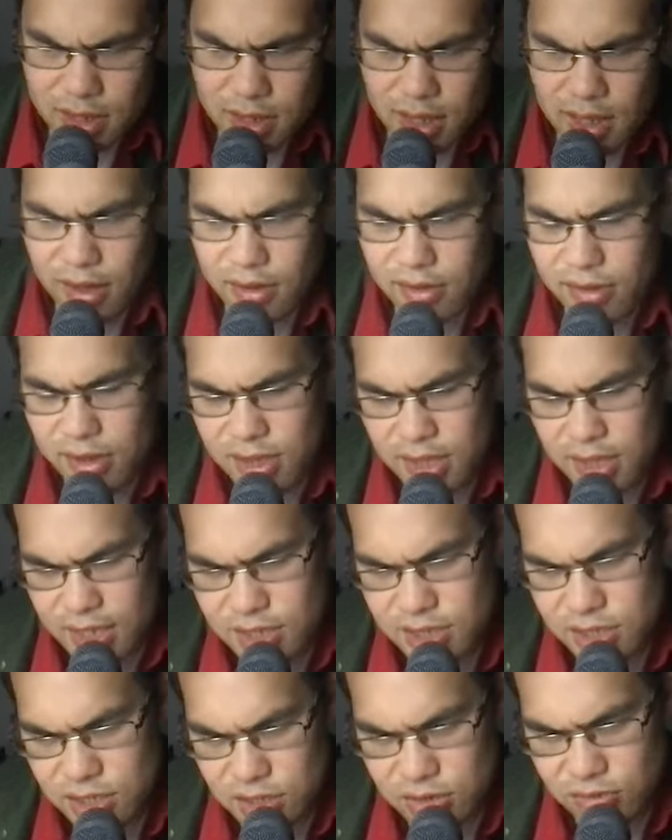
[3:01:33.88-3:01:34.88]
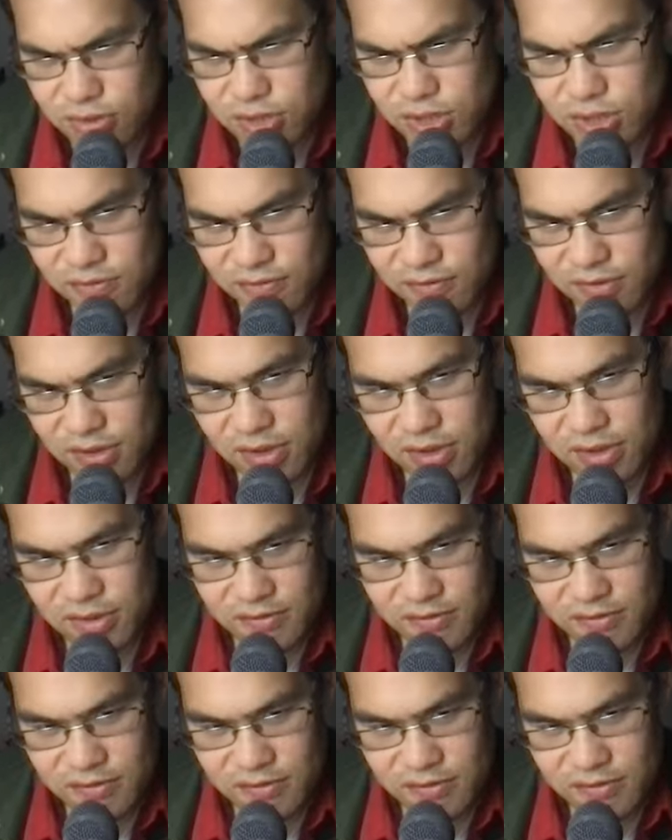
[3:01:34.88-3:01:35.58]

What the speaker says: and I think that's the source of a lot